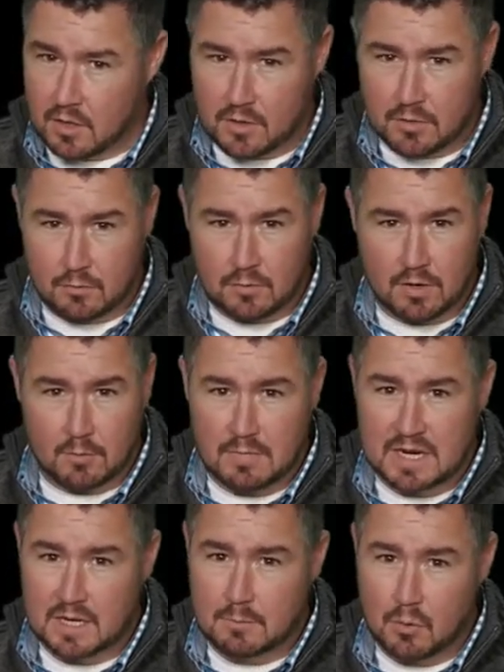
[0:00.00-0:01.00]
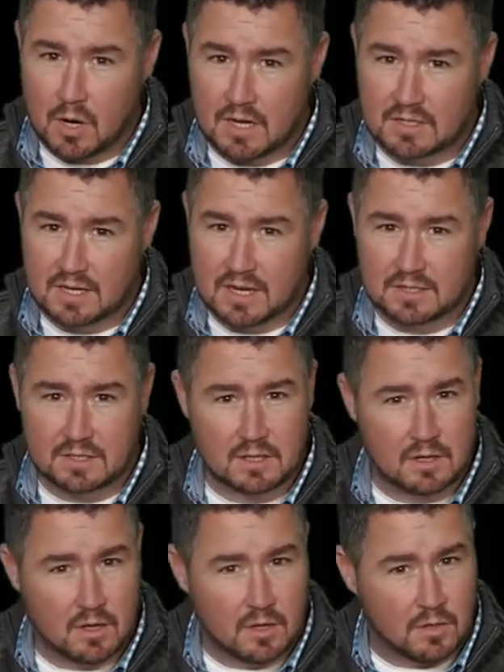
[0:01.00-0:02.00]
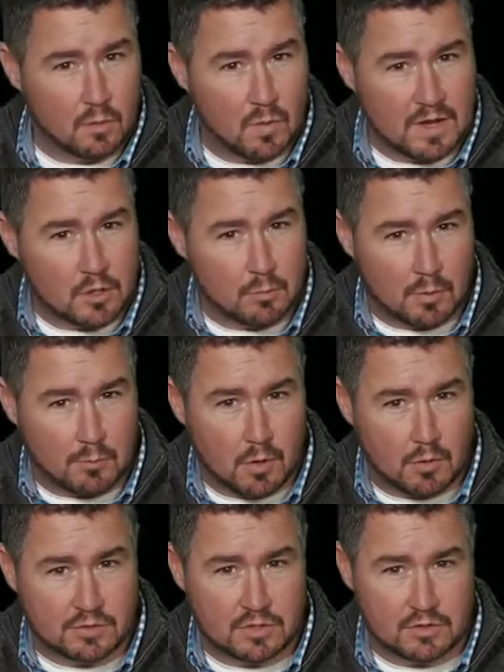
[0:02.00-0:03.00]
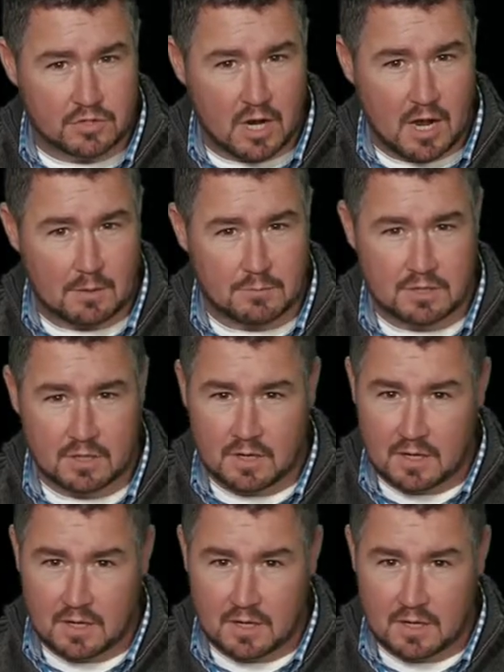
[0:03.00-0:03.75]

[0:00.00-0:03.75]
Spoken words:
through your meeting process, the way you propose your jobs,